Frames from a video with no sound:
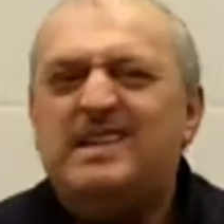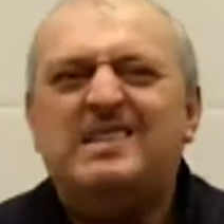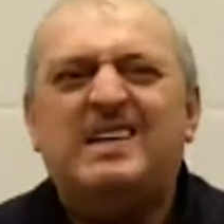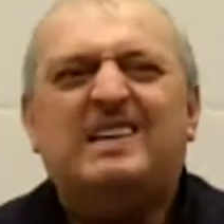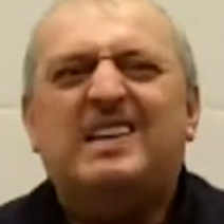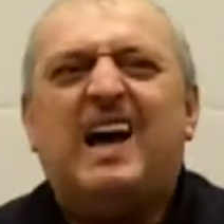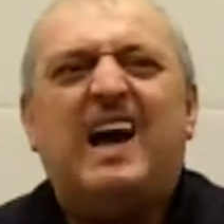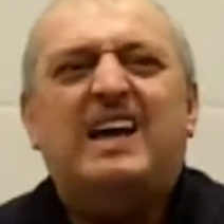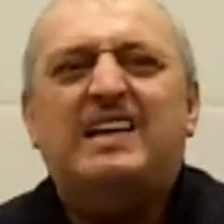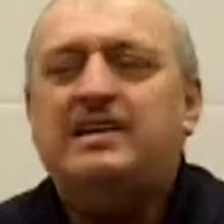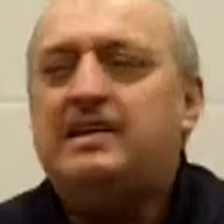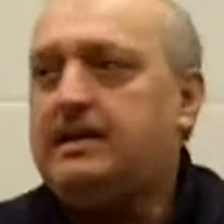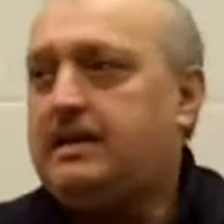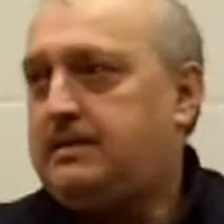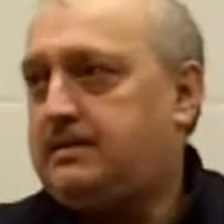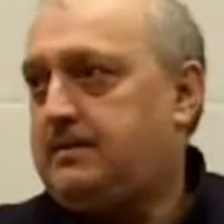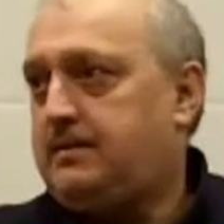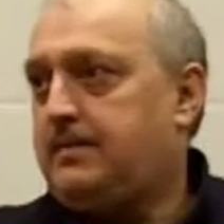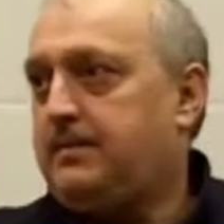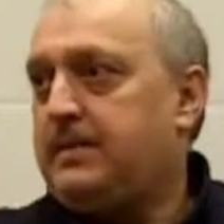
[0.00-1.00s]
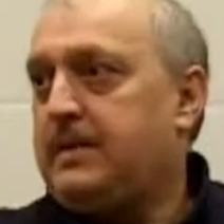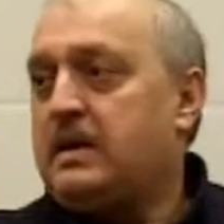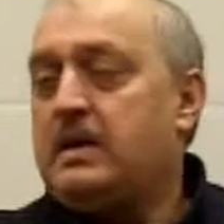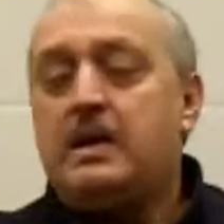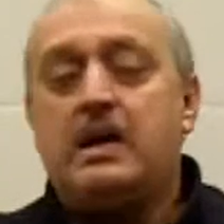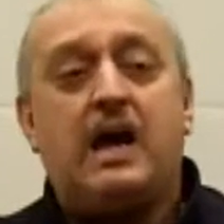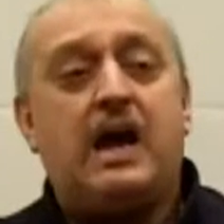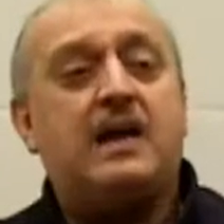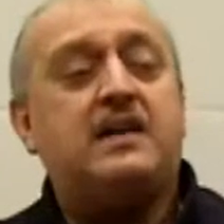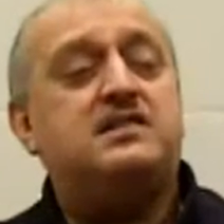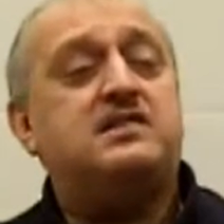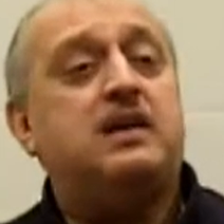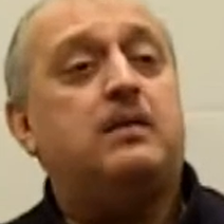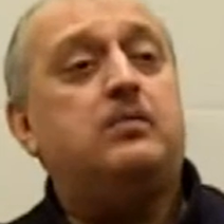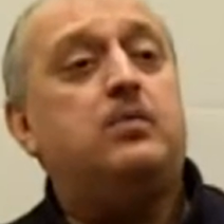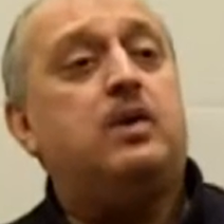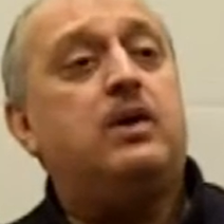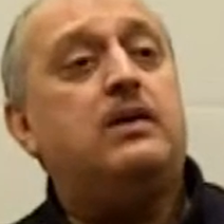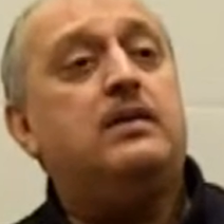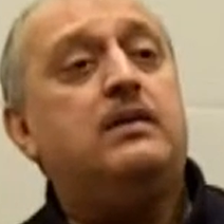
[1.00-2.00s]
He's not hiding it. And
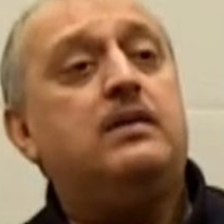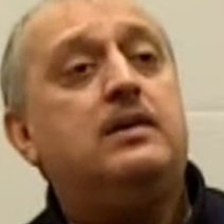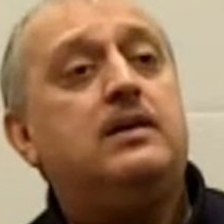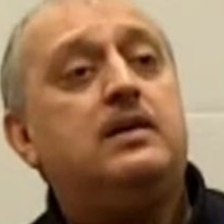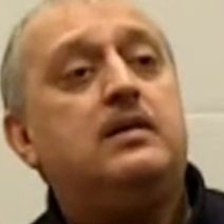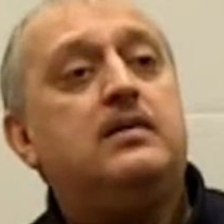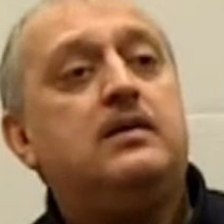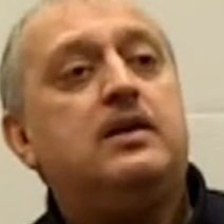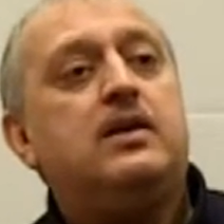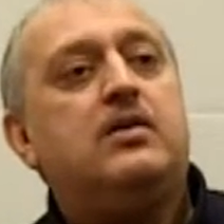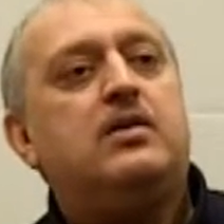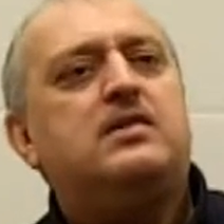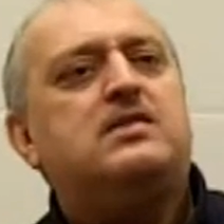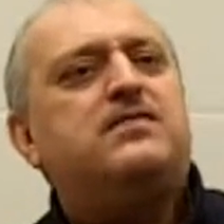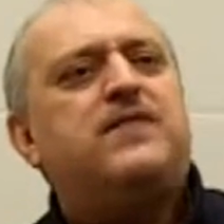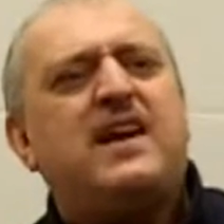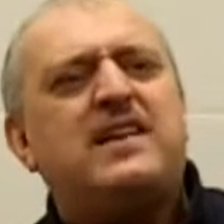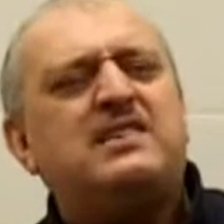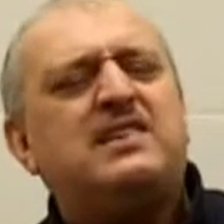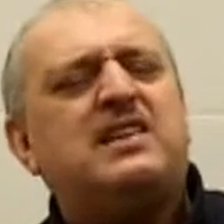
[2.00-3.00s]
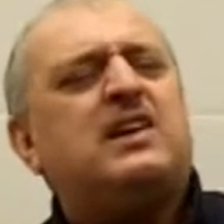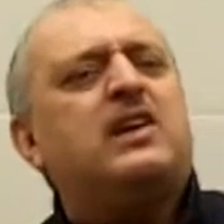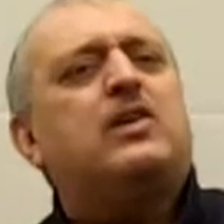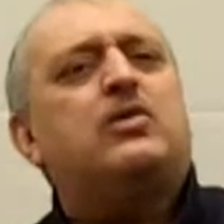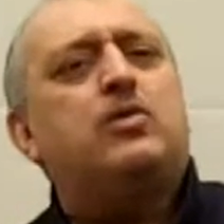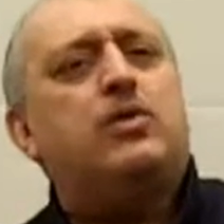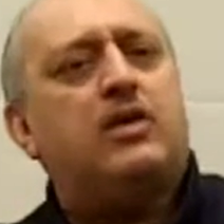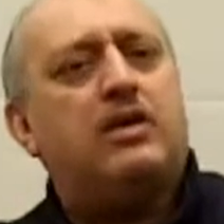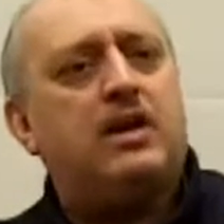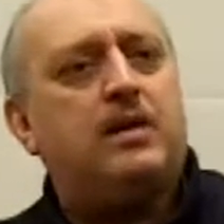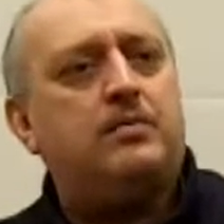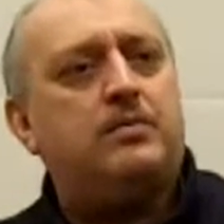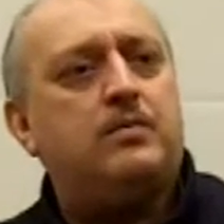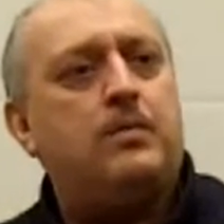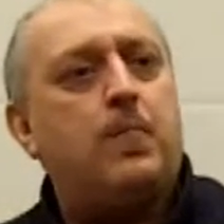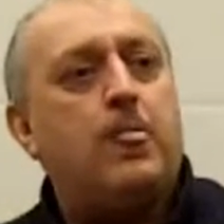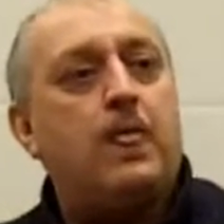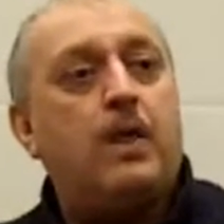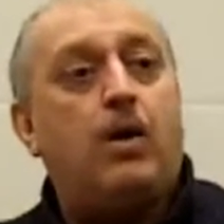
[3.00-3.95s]
someone, is fasiq, corrupt.